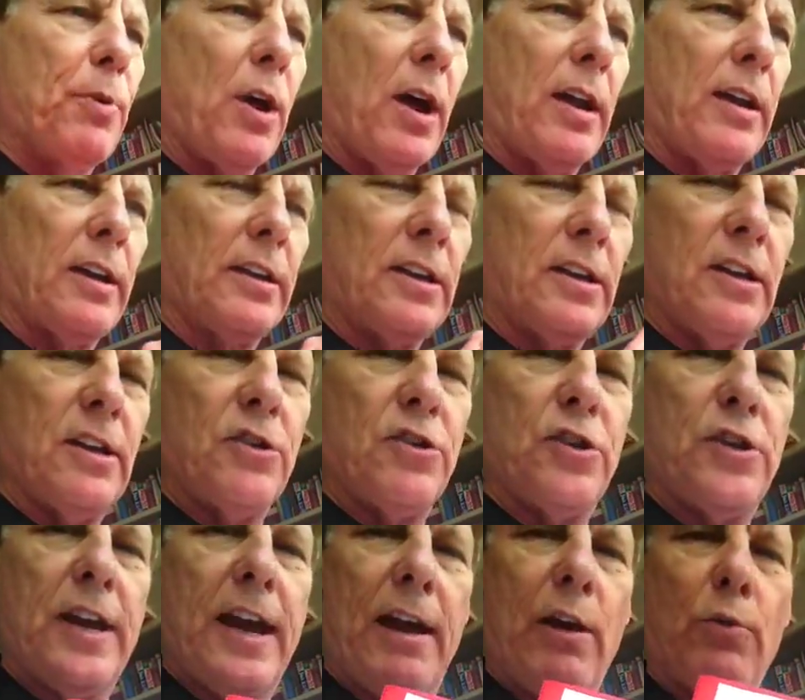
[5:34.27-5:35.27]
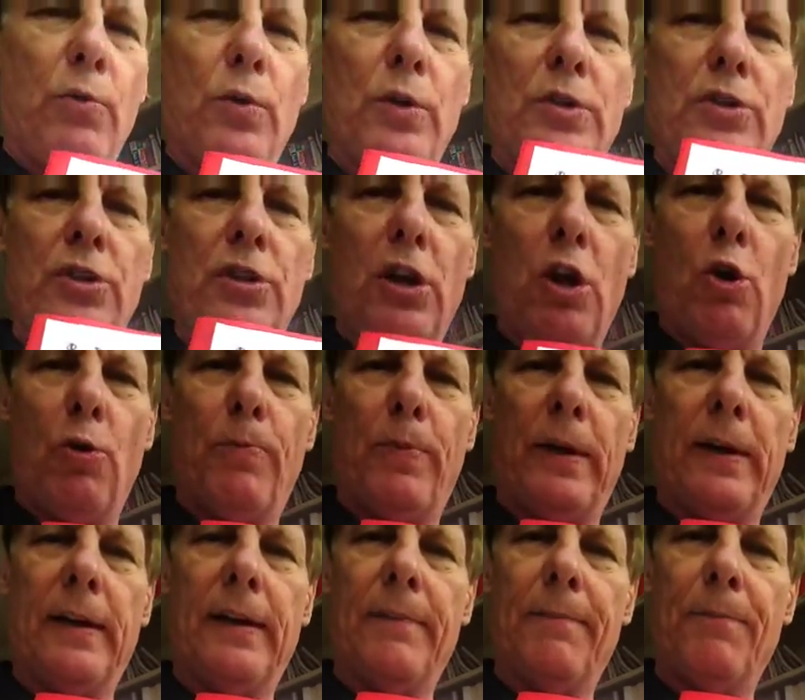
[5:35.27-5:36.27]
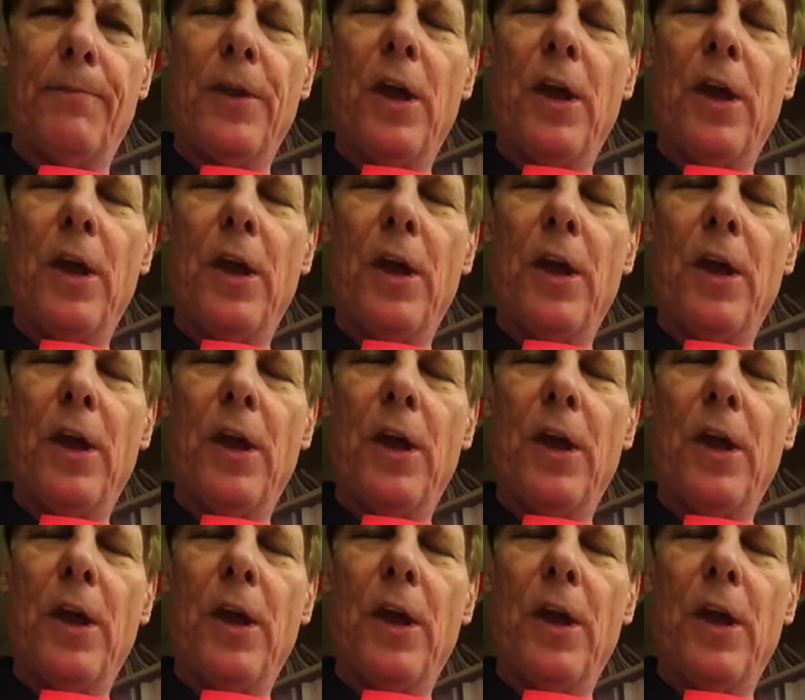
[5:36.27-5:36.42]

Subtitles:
product is downward sloping.